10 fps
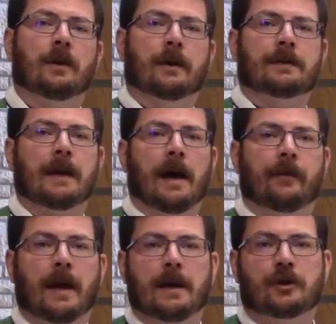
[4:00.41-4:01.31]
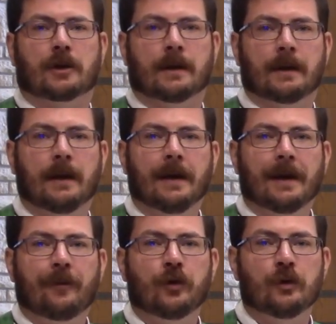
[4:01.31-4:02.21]
your salvation
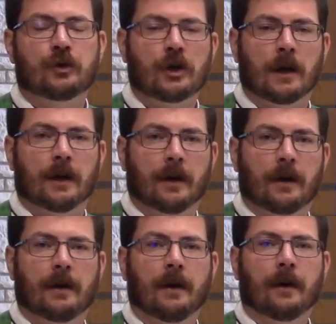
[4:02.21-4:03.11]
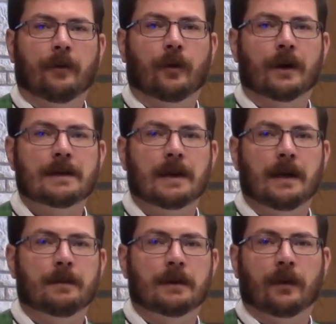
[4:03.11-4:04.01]
if you cheer for a
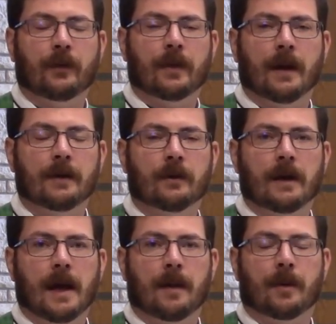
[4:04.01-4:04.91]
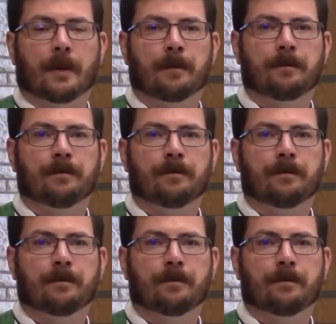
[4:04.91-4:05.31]
team different than your neighbor.